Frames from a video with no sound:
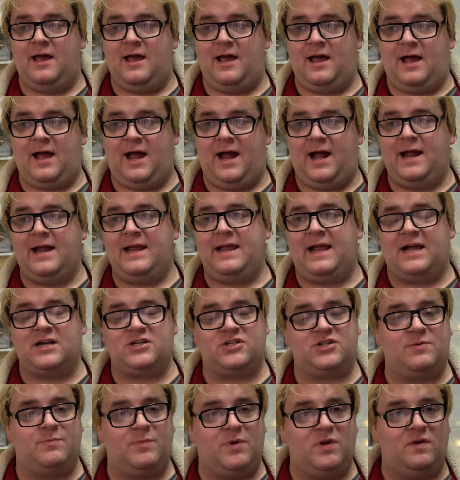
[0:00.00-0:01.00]
I
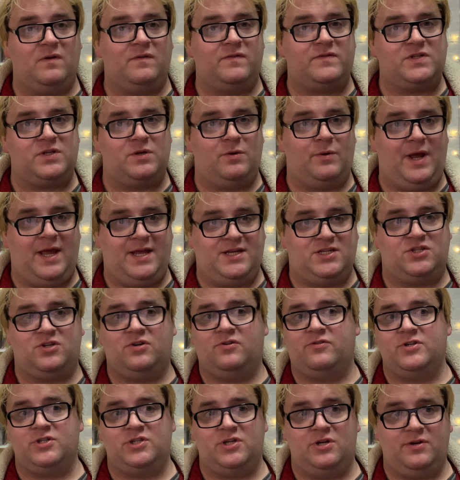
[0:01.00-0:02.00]
actually moved to a
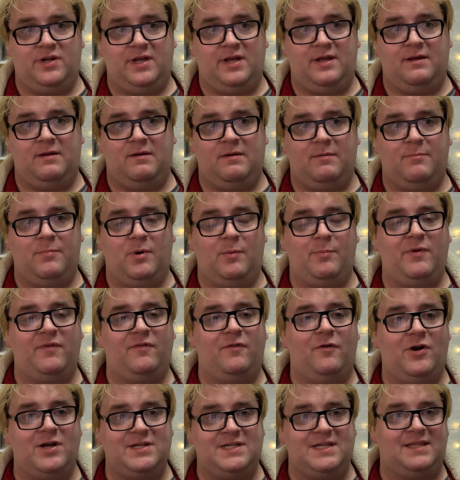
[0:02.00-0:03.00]
storage unit, but
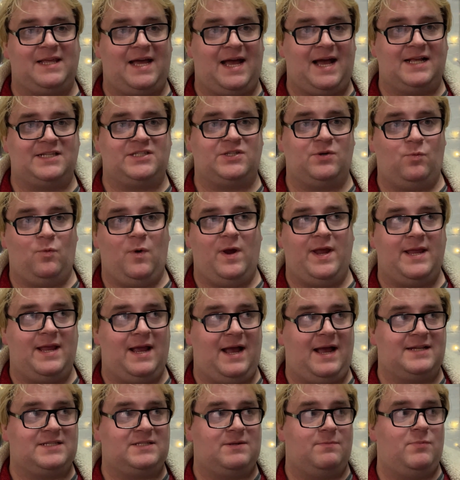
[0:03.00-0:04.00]
before I did that, I had to wait. I
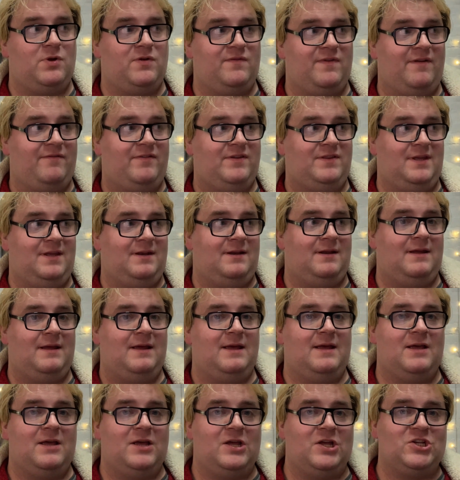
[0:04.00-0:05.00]
had to move everything
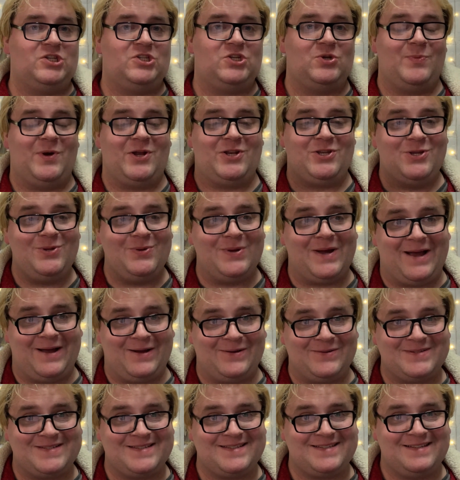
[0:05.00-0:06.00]
to my new
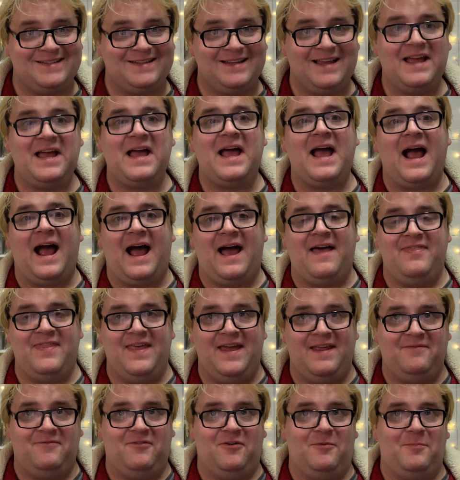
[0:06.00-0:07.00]
house, and
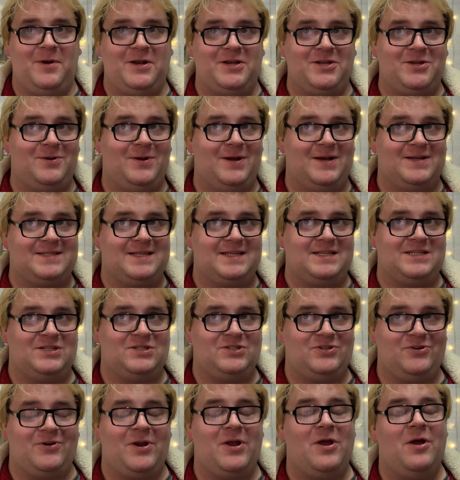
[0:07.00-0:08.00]
then from my new house into the
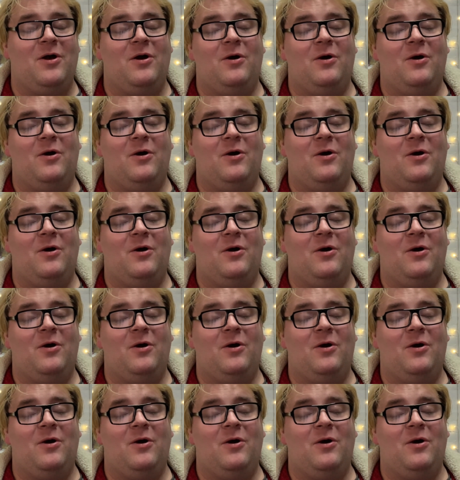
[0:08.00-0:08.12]
storage.